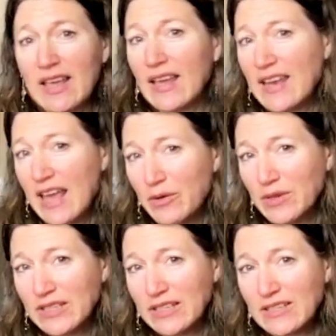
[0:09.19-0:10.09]

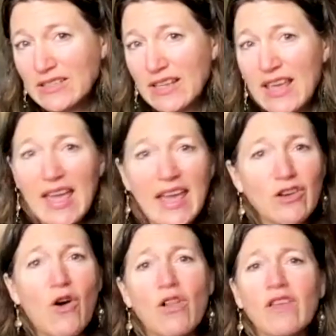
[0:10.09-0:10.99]
inequities, and
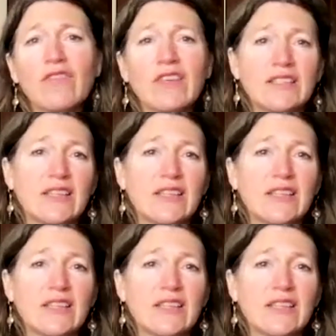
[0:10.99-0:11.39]
all of this